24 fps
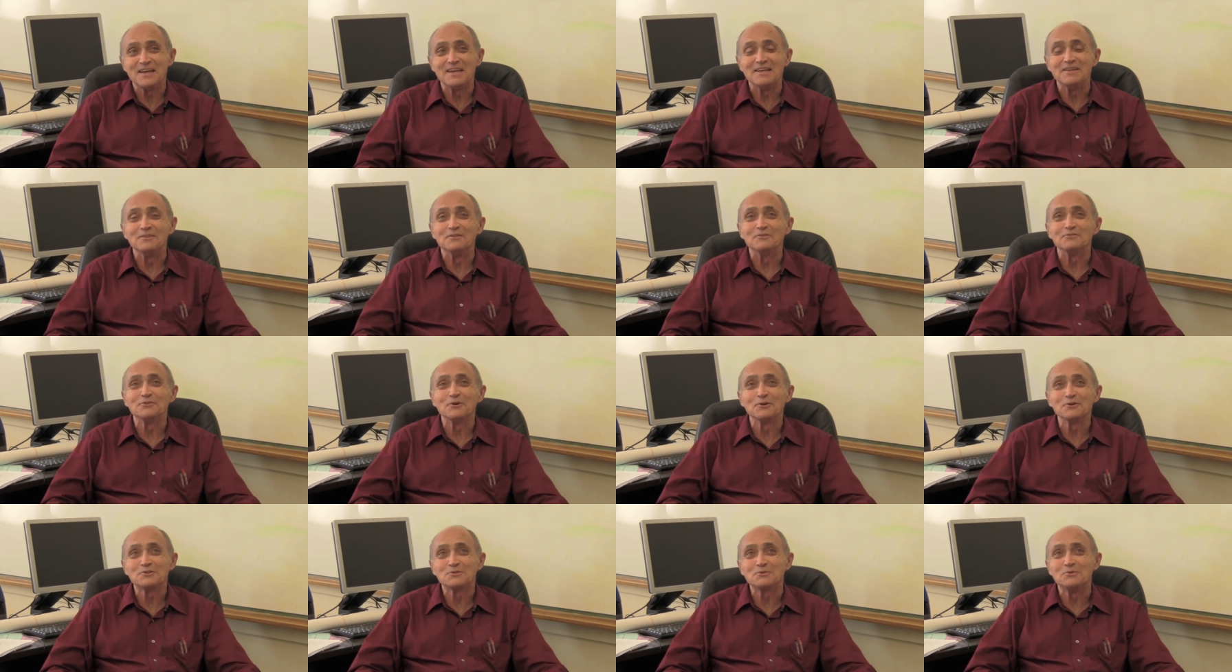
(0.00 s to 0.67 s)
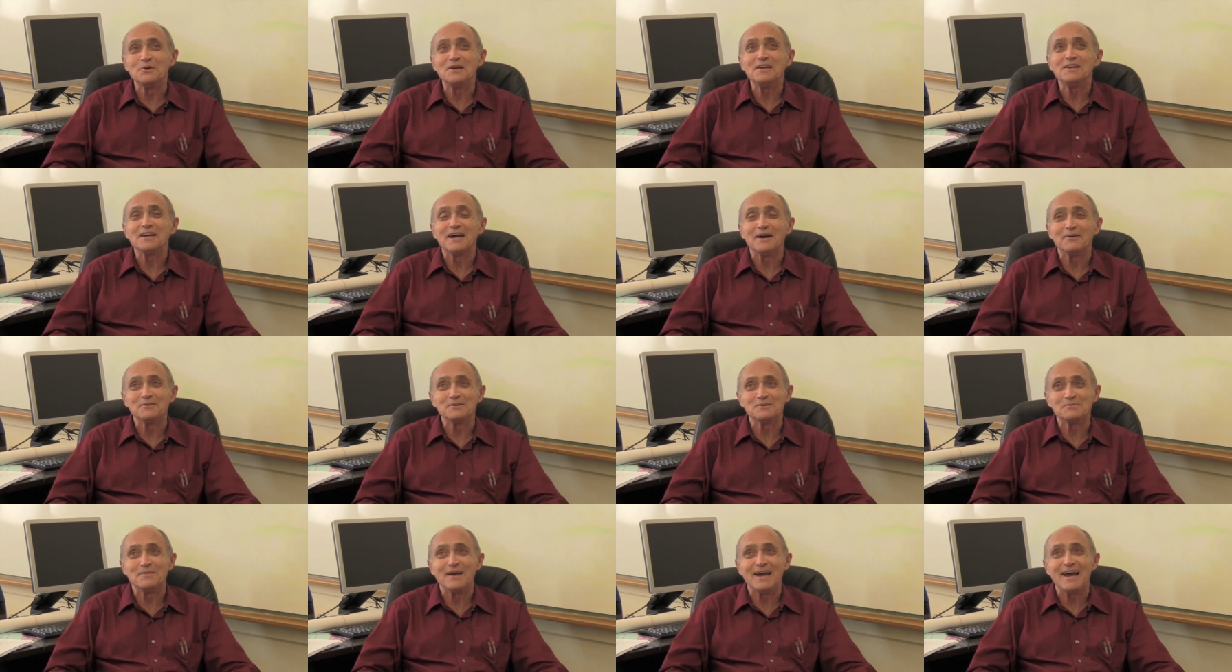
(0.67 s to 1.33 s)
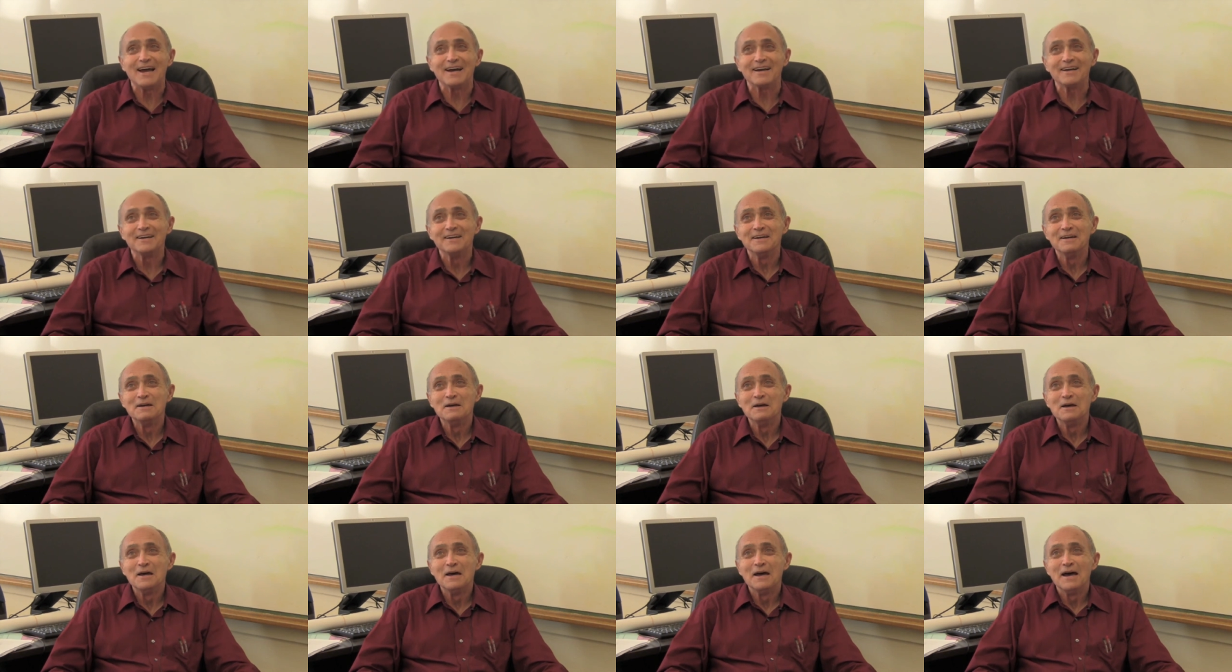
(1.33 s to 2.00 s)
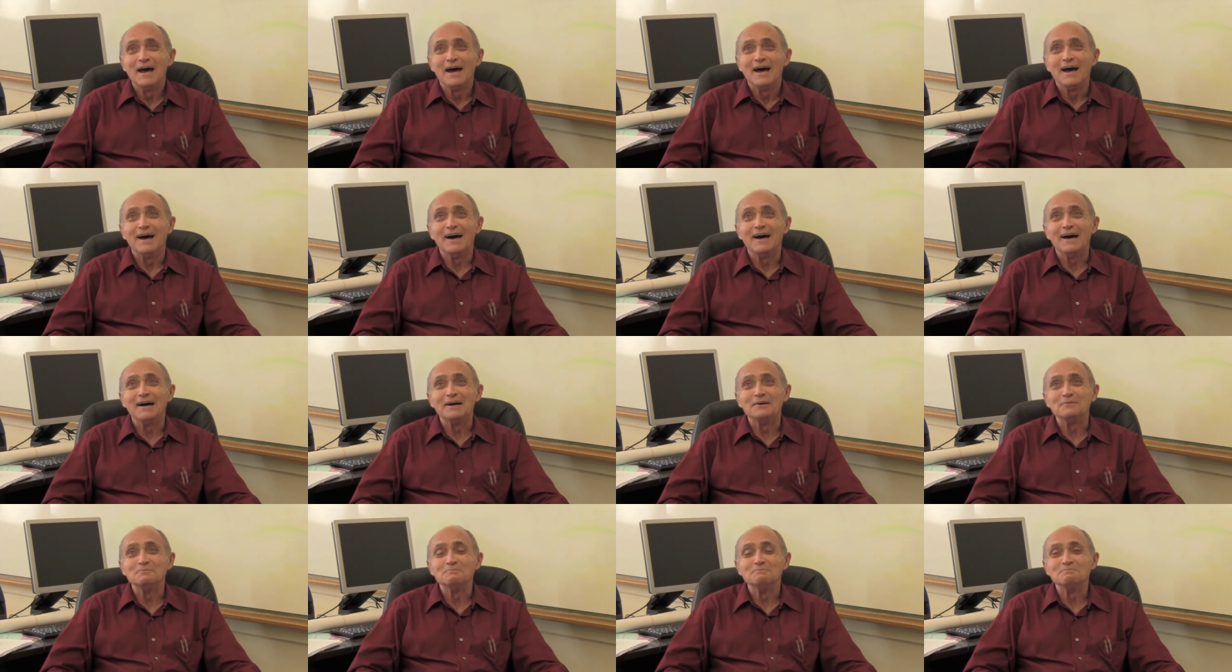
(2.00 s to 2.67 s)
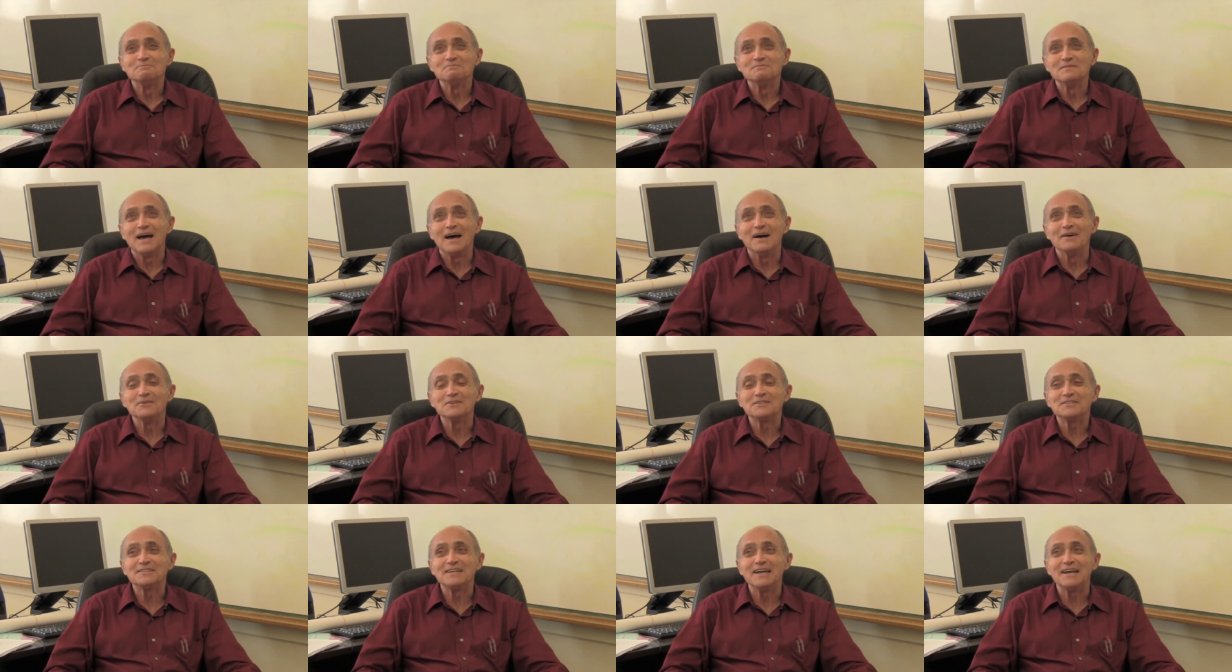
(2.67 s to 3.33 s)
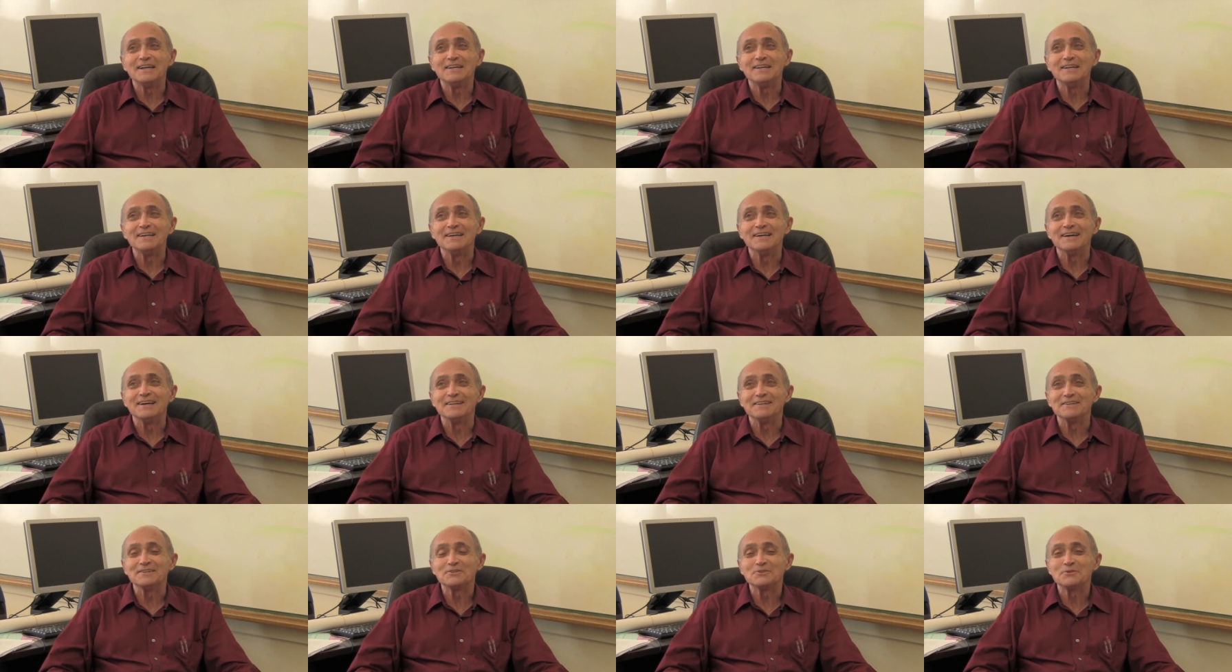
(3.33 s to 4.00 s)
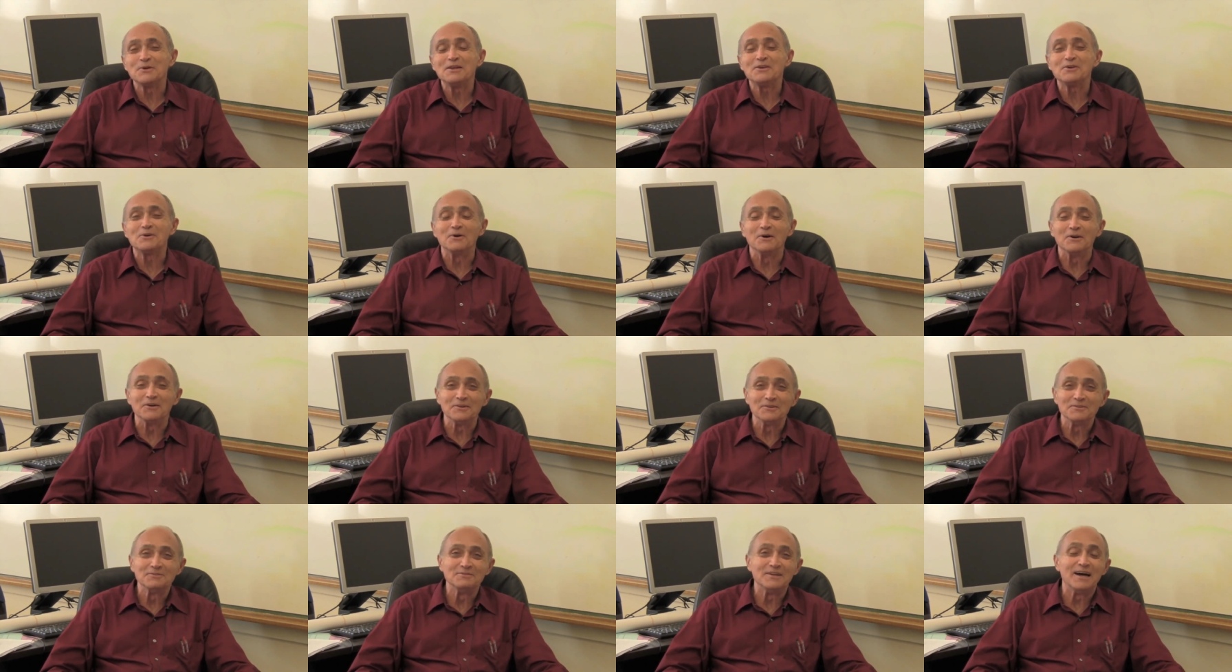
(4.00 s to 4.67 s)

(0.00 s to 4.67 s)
In the first week I was back, I was standing on a street corner,